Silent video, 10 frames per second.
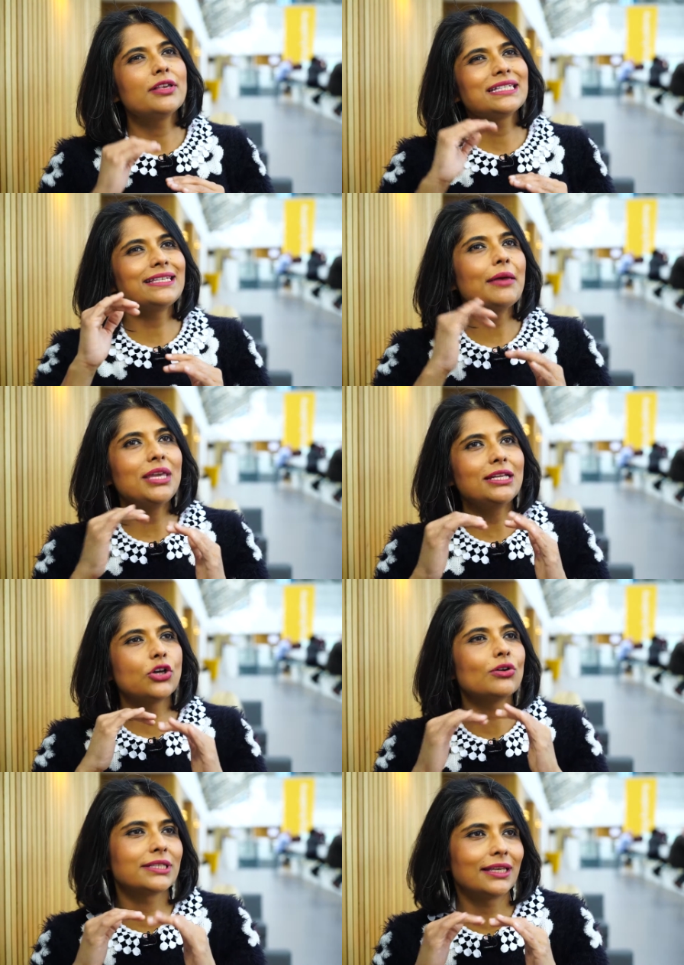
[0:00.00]

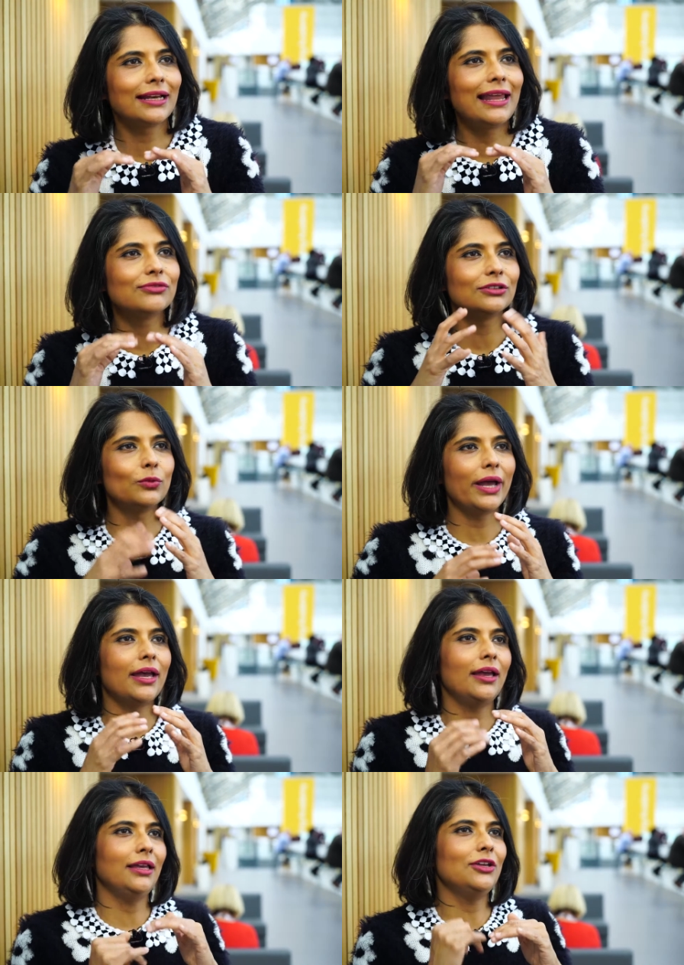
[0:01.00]
semi-toxic level
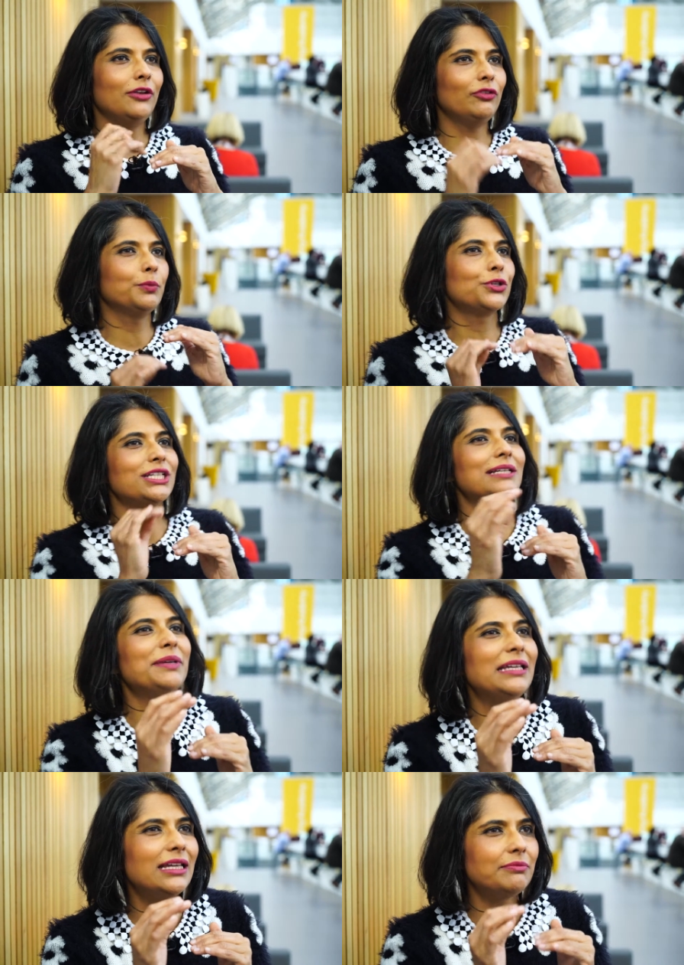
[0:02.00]
where, you know, if you push it a
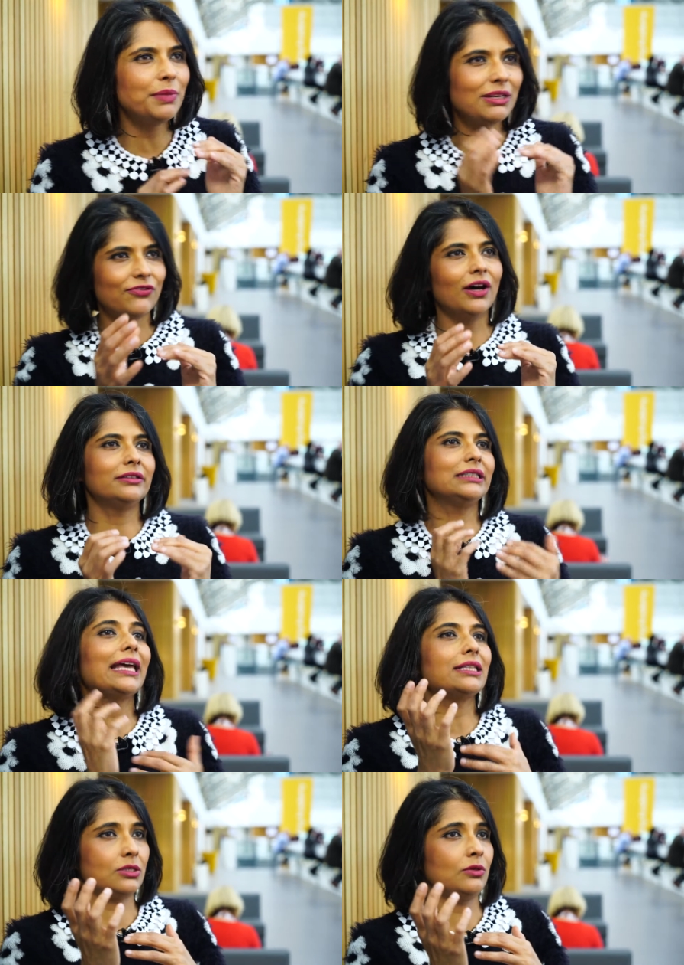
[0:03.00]
bit, a bit further, it
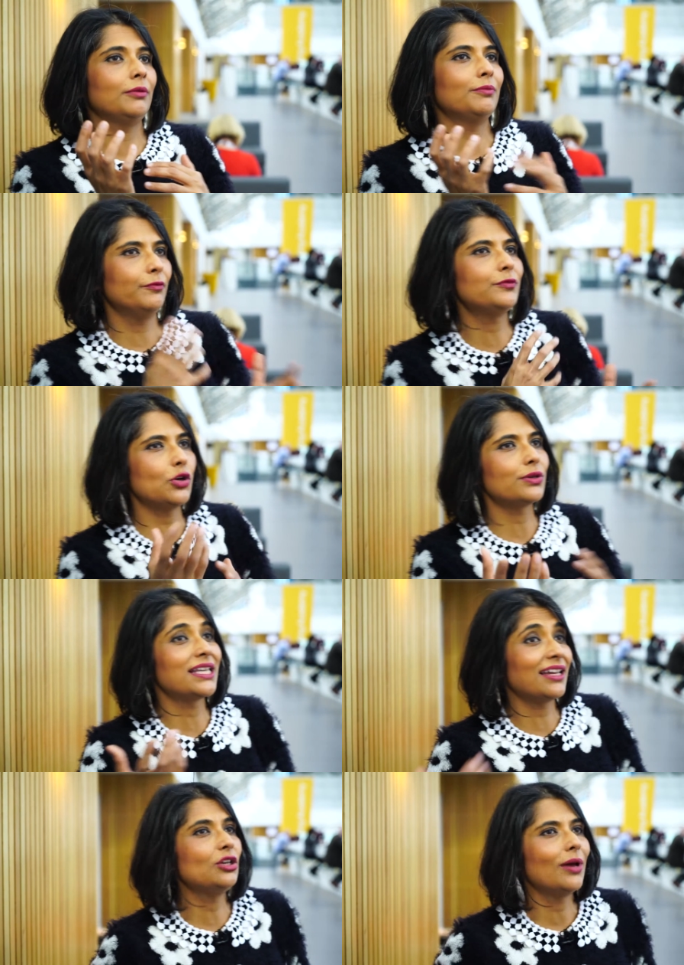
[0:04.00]
gets
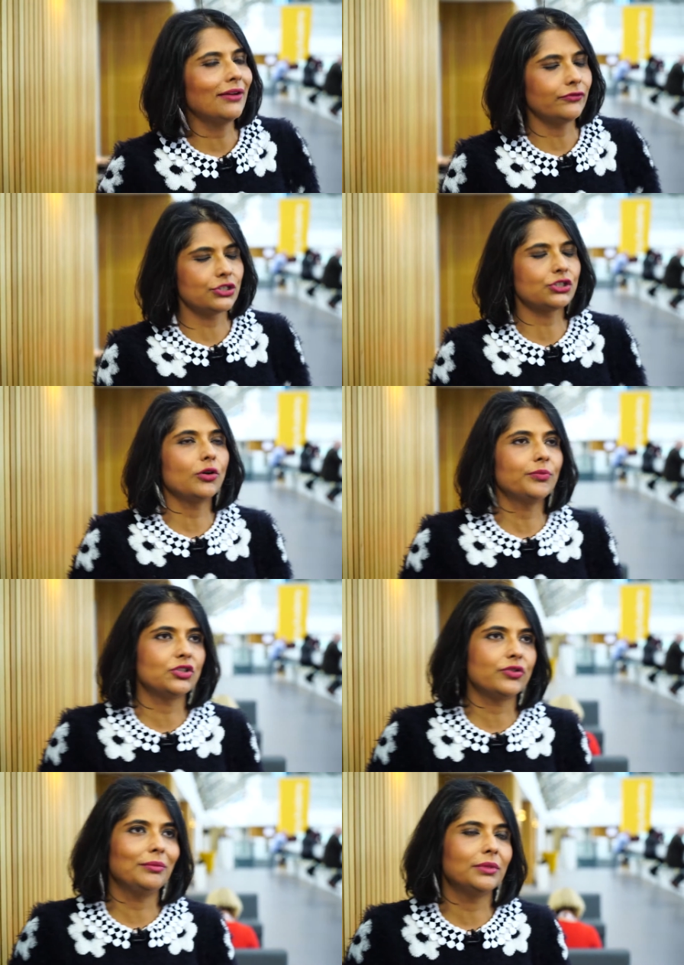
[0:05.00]
toxic and you have to stop the
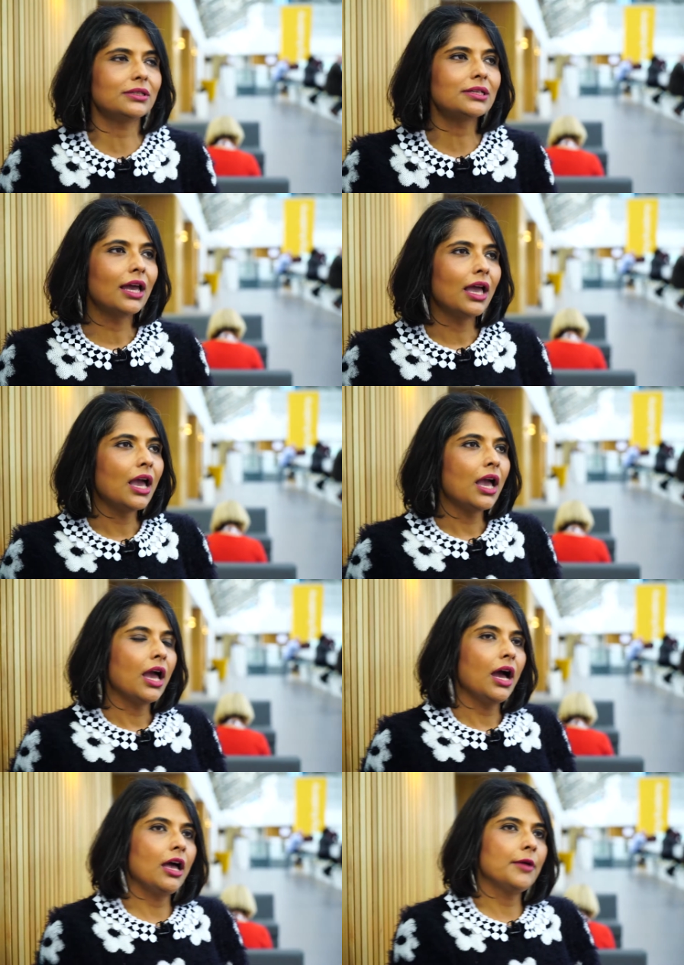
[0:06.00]
treatment.
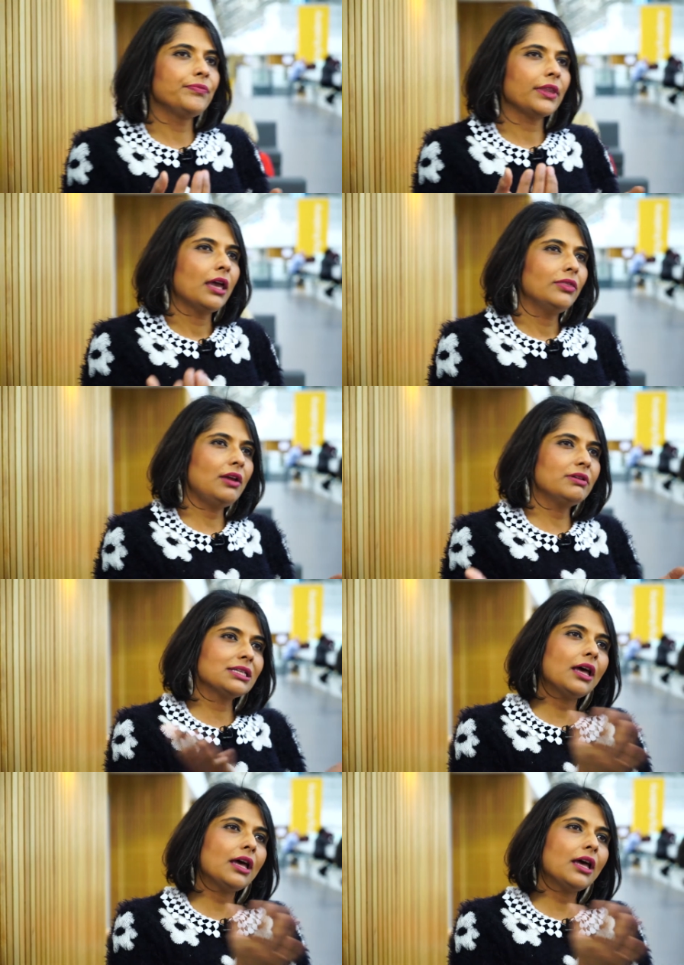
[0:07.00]
Um, there is